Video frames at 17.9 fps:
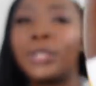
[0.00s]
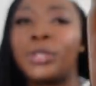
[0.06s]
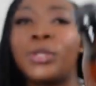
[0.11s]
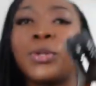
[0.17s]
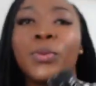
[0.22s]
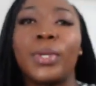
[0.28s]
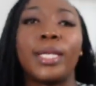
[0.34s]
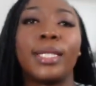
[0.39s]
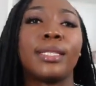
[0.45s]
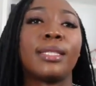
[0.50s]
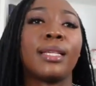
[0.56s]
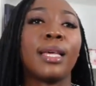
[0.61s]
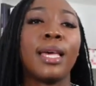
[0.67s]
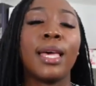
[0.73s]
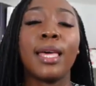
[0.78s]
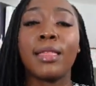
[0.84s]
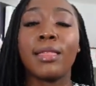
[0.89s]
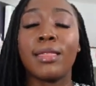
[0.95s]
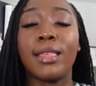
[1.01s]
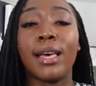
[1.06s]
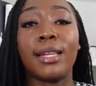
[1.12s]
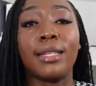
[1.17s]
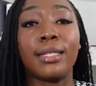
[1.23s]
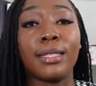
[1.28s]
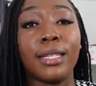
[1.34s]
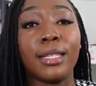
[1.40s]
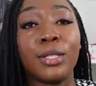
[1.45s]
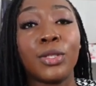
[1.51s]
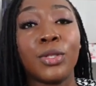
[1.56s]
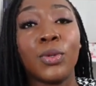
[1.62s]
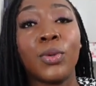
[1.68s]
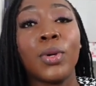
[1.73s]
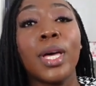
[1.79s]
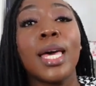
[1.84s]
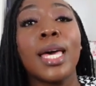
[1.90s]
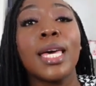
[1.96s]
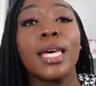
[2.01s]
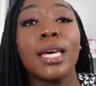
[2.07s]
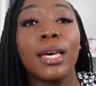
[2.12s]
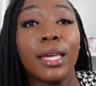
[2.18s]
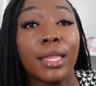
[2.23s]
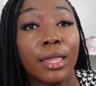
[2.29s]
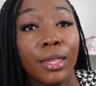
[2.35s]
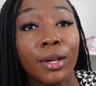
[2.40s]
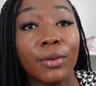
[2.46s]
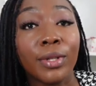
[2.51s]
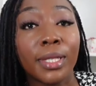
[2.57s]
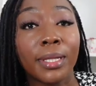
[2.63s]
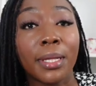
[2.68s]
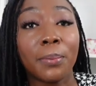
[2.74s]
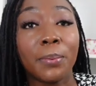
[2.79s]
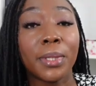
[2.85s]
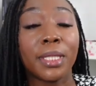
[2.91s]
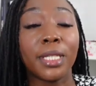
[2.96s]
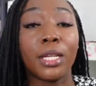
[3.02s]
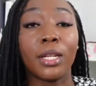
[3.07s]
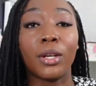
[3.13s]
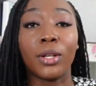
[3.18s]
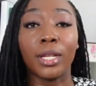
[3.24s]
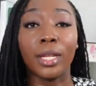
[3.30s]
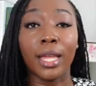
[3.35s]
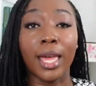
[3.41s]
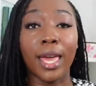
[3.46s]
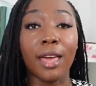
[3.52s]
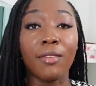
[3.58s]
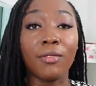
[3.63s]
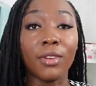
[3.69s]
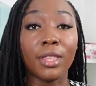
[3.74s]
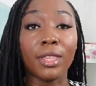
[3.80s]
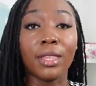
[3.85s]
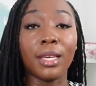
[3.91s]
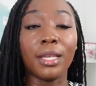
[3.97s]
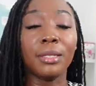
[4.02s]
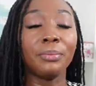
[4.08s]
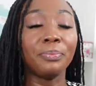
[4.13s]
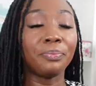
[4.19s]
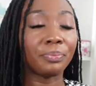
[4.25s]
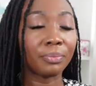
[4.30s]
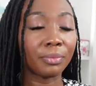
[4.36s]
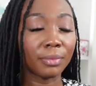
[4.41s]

So yes, that is it. So there is deposit on everything